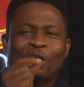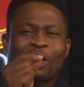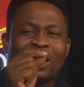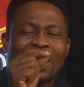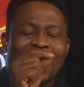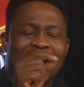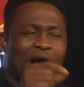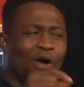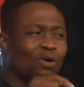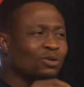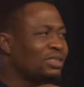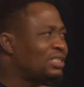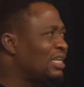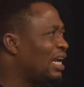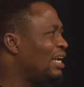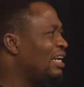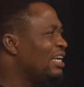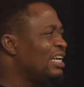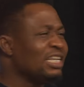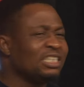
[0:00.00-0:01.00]
counsel
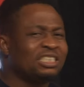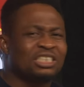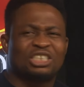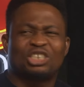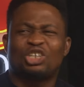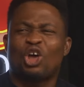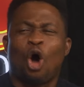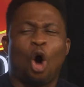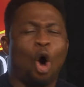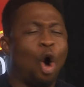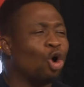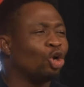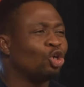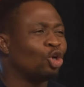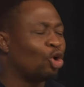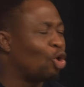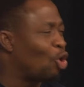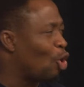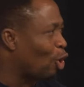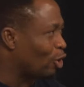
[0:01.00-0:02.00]
is
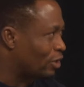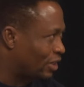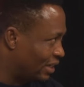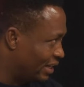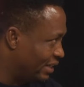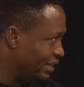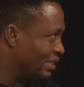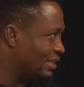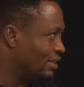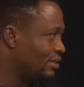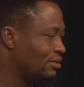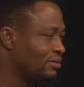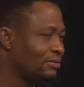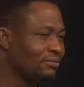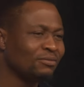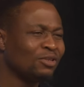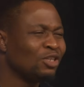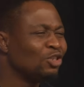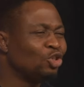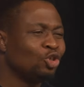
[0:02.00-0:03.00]
ungodly,
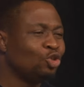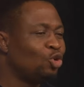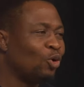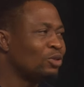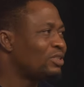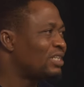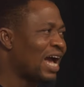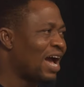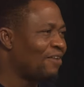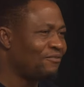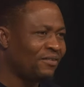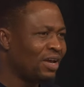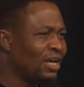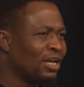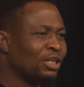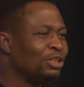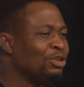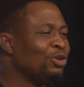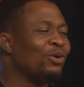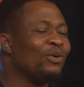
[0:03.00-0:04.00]

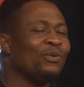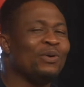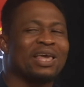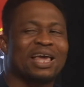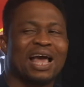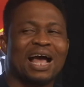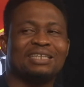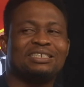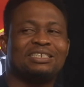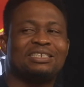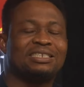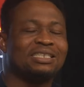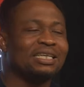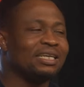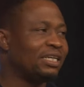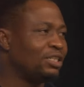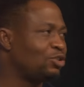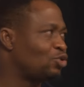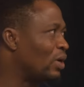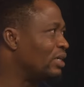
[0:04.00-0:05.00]
we can't think
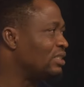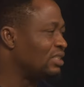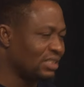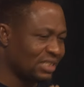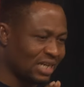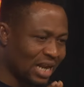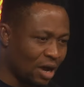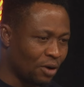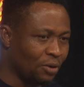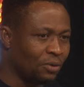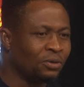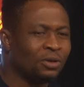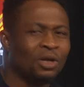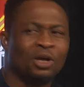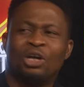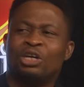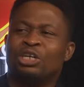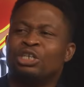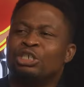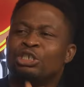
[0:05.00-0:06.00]
it twice. Now,
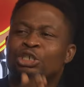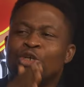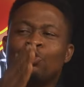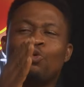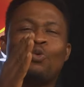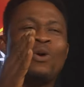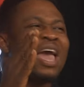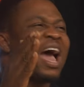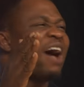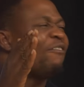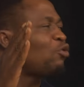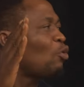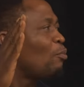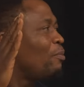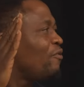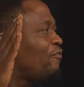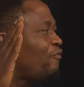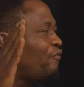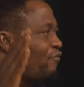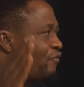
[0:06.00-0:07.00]
we have to be
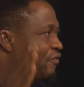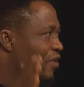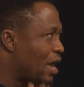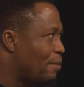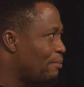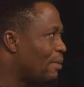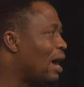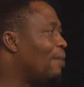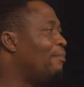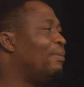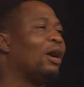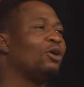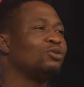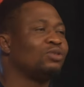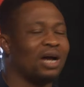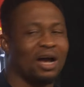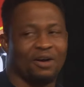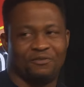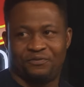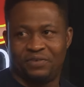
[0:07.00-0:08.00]
firm about
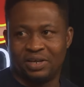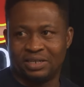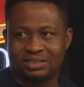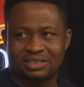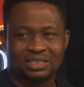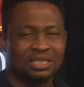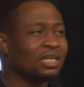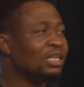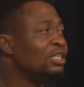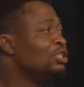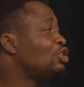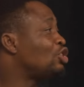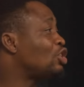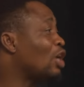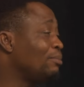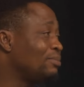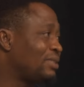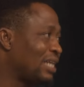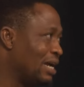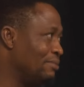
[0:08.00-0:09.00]
our faith.
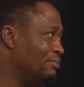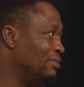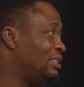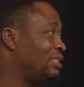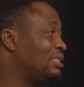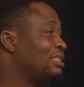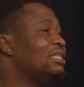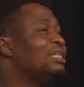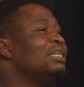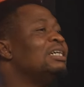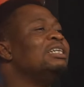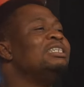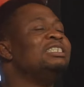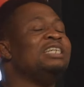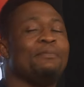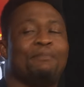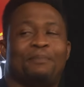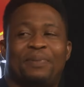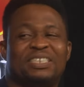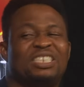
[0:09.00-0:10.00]
Sometimes the
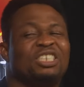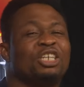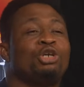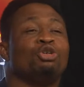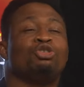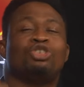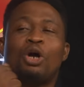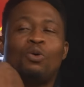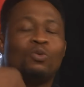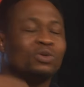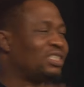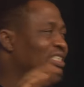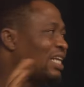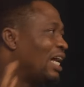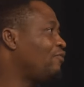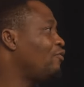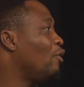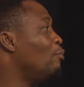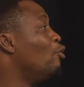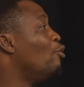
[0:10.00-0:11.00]
persecution will start
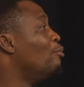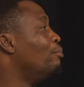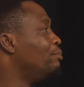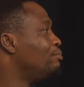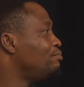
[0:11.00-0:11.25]
from home.